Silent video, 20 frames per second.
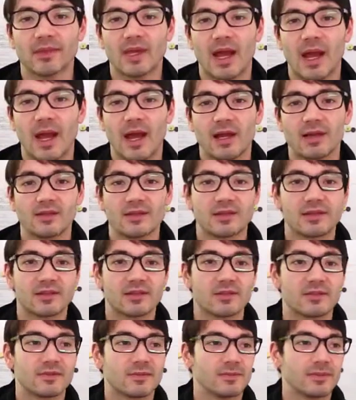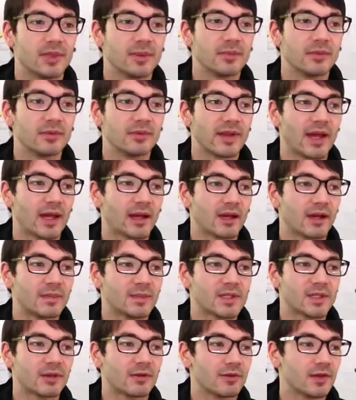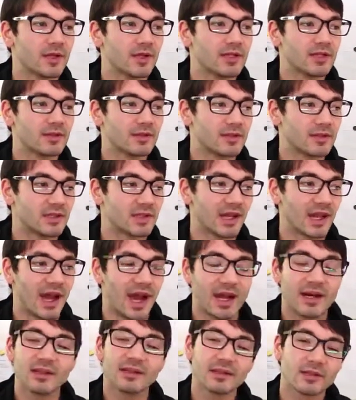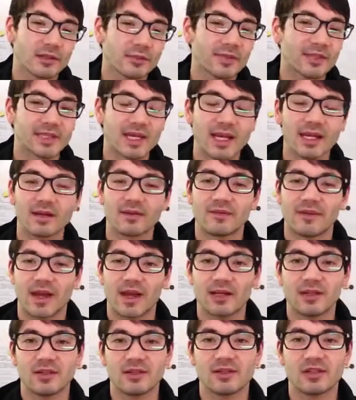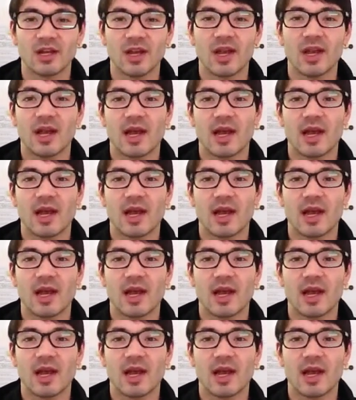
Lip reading: as people that come to Korea to kind of a little bit take advantage